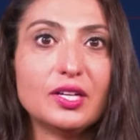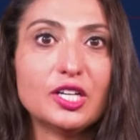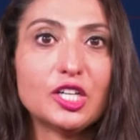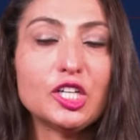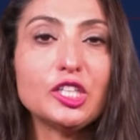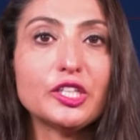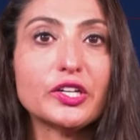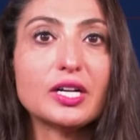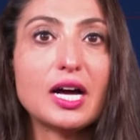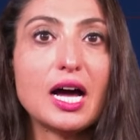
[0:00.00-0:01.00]
Earlier,
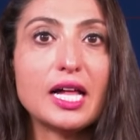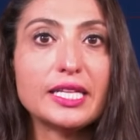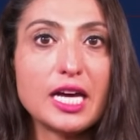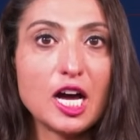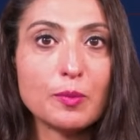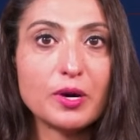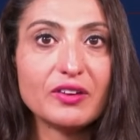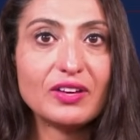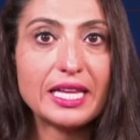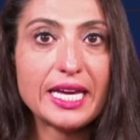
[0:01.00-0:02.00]
Ali Akbar
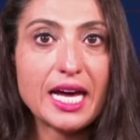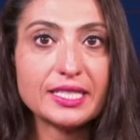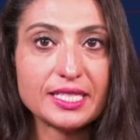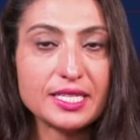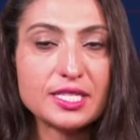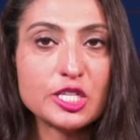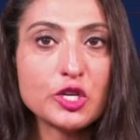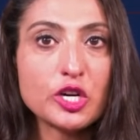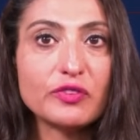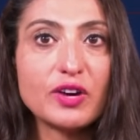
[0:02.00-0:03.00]
Velayati, senior
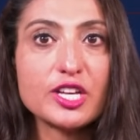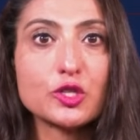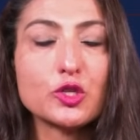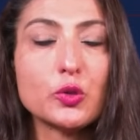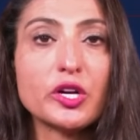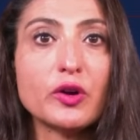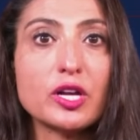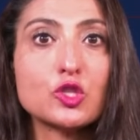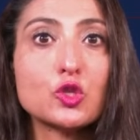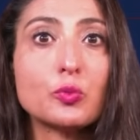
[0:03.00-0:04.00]
advisor to Iran's
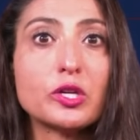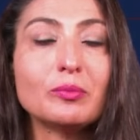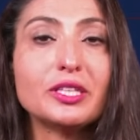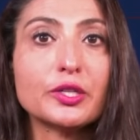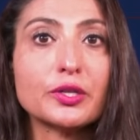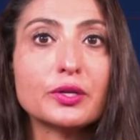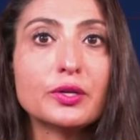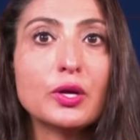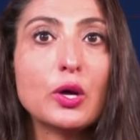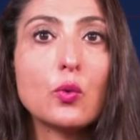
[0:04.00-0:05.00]
supreme leader,
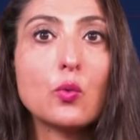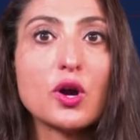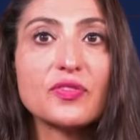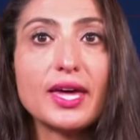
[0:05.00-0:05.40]
warned that